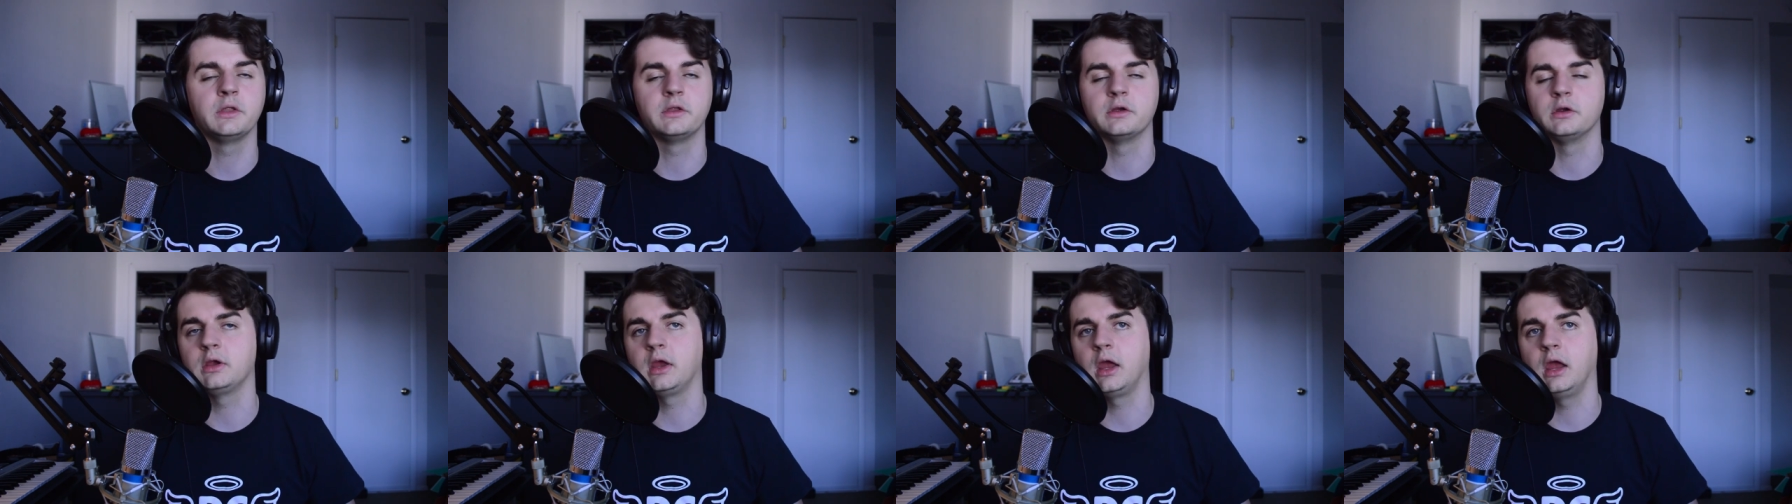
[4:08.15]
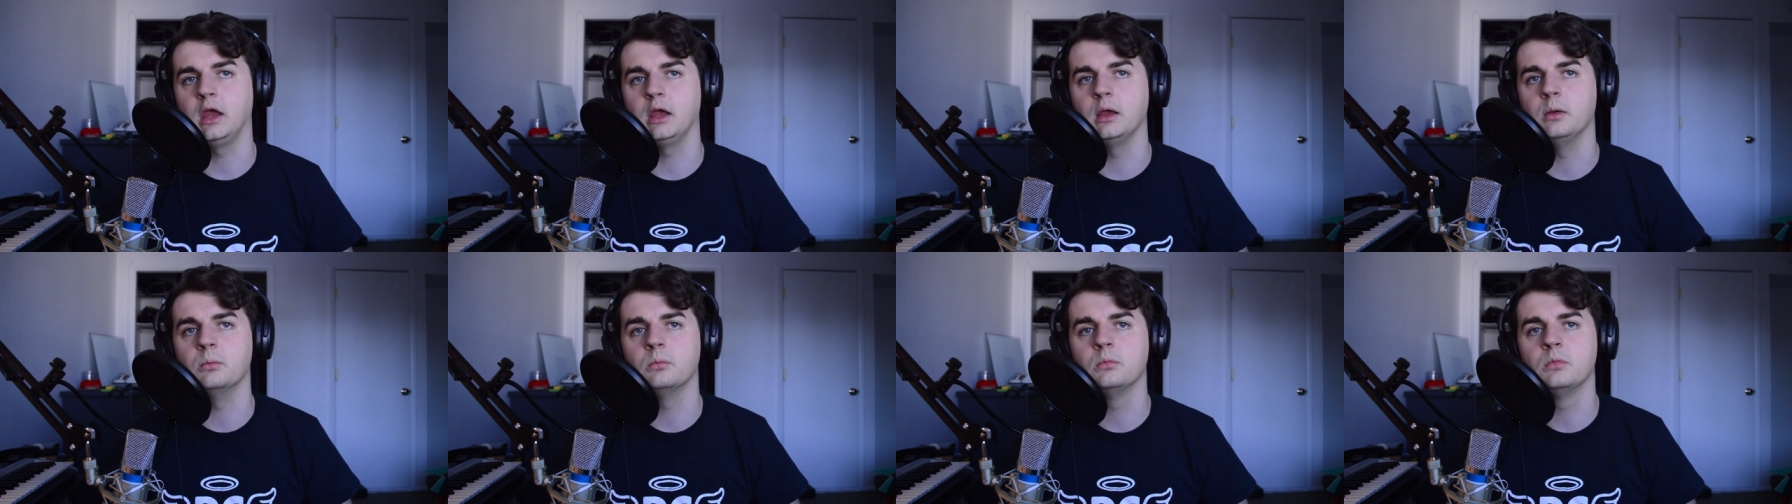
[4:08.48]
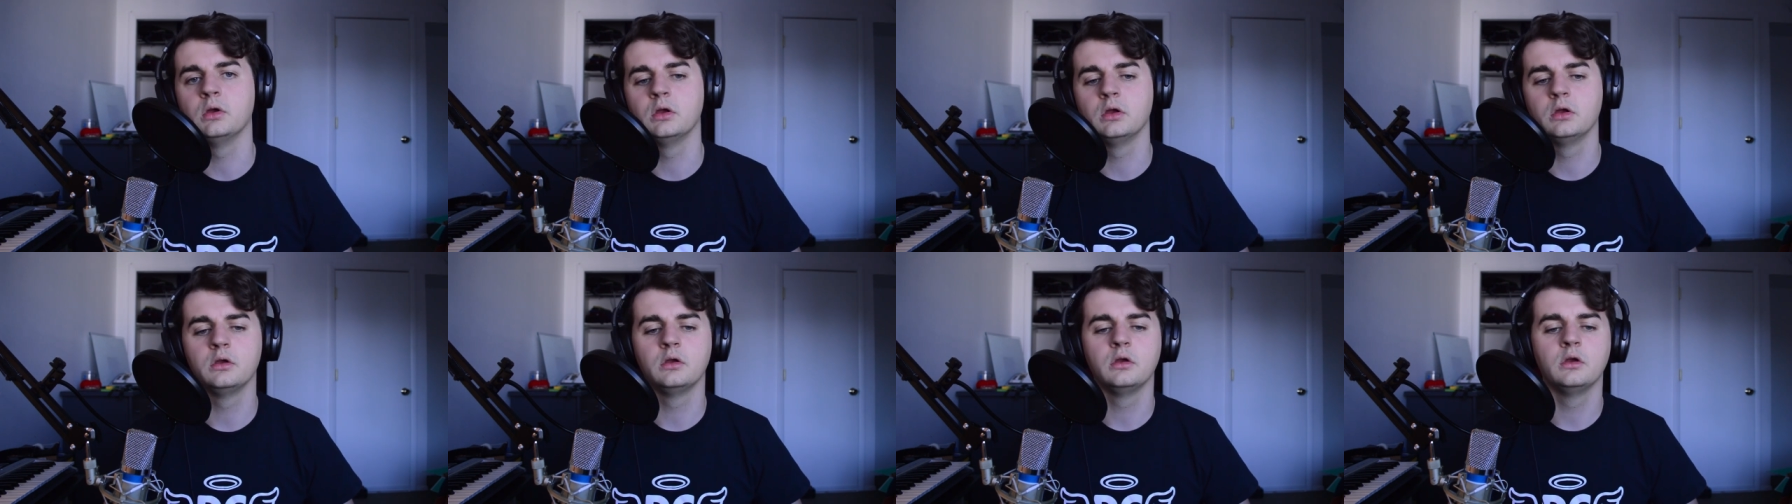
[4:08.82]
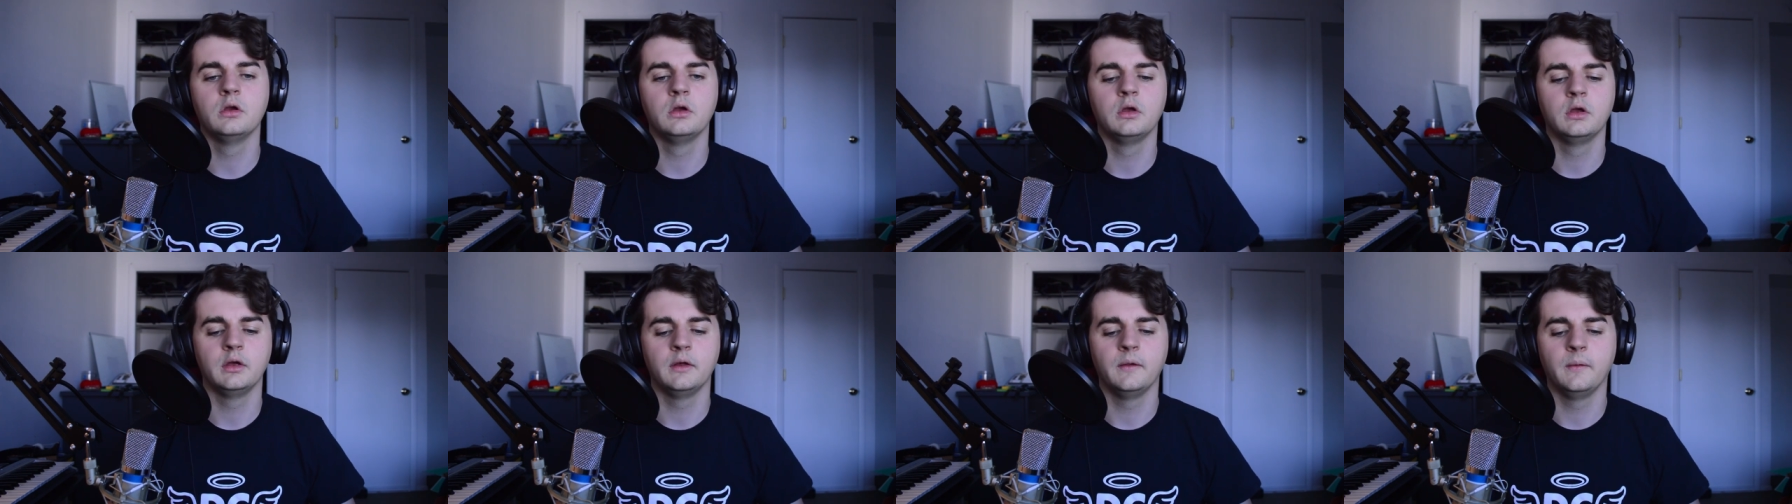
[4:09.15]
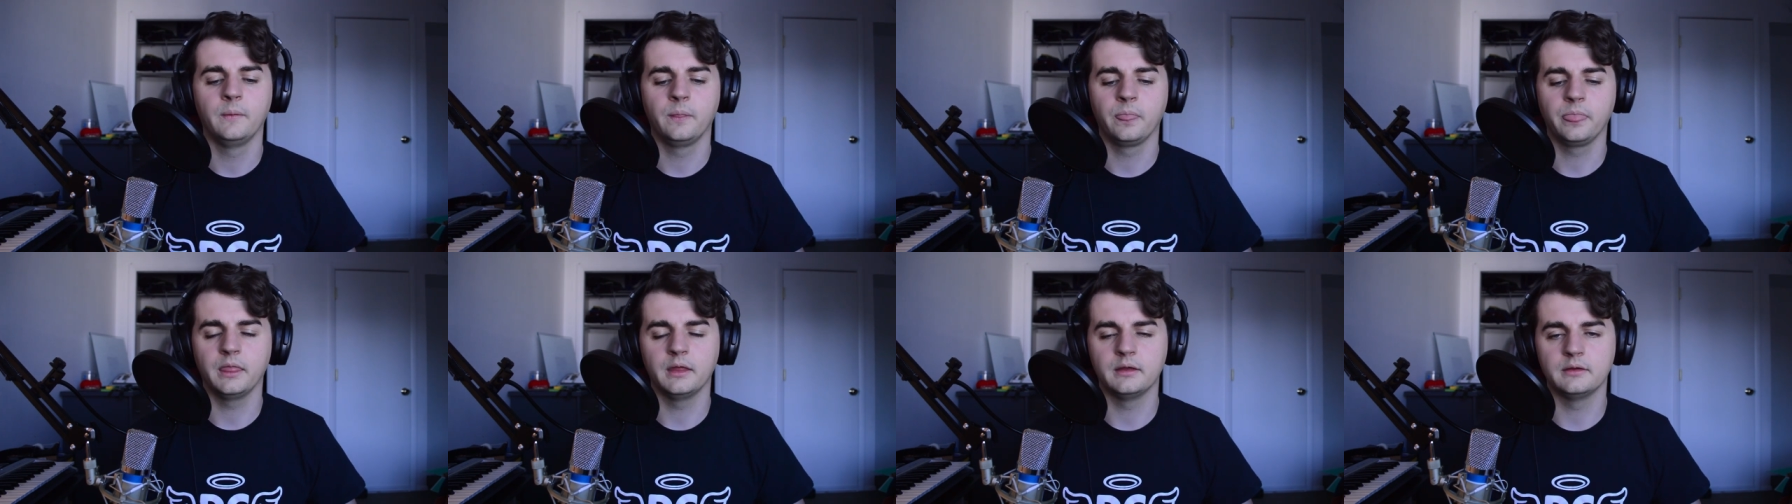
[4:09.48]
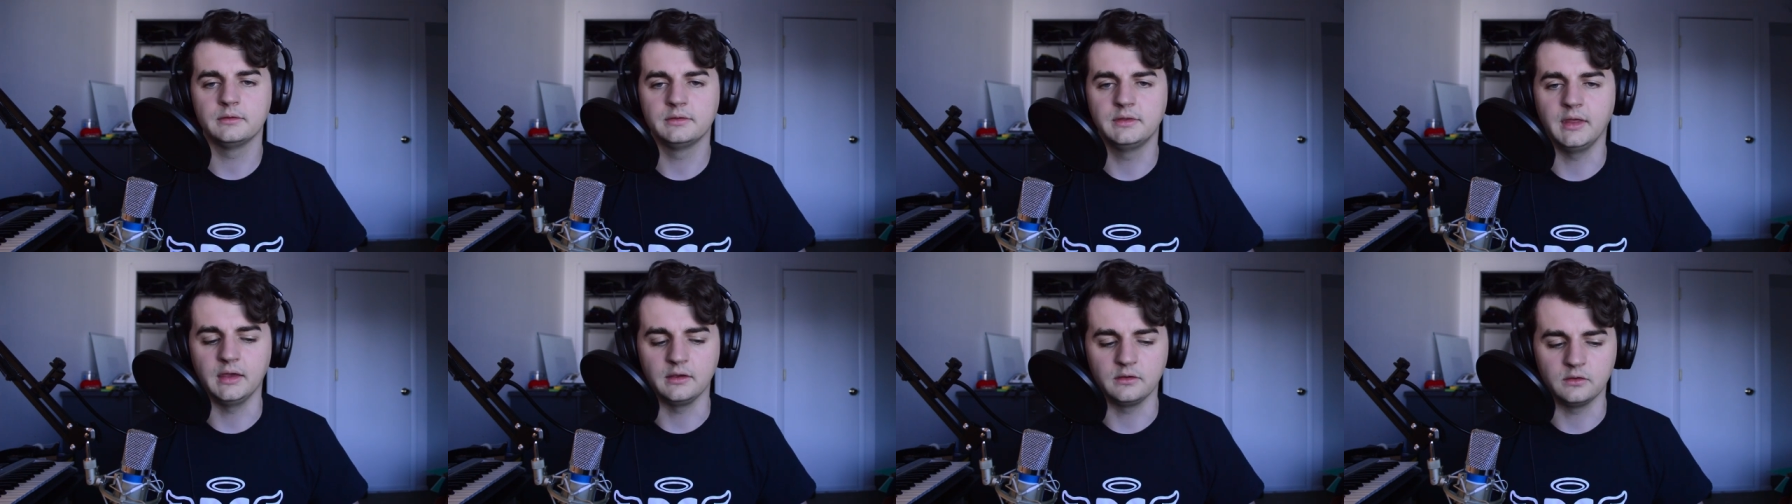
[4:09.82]
other game.
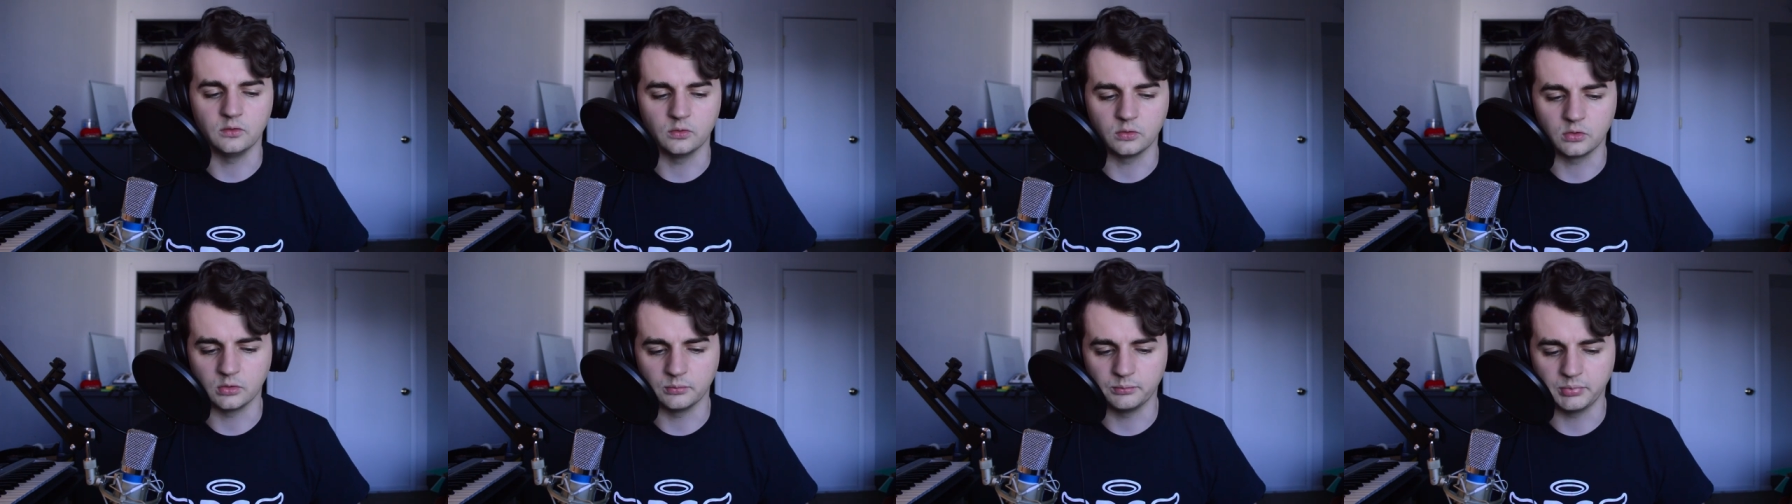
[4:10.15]
Thank you.